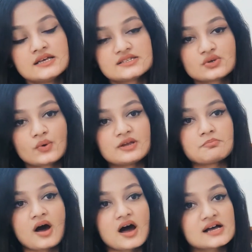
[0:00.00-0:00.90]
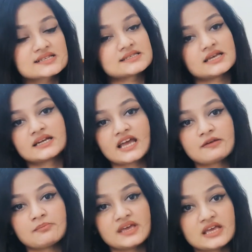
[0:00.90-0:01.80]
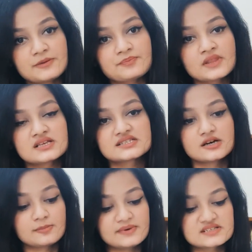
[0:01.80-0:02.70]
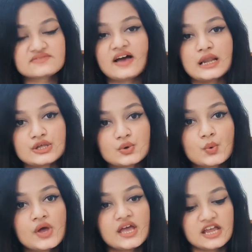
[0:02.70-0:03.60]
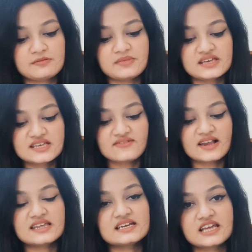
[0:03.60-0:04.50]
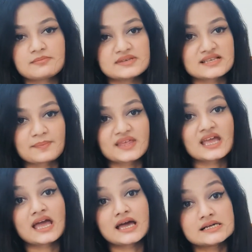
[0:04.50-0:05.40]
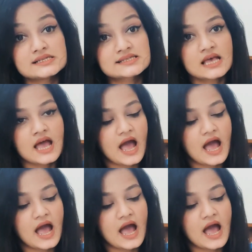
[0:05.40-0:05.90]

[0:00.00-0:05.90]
So in Marx, it can be surplus value. In Machiavelli, it can be something else.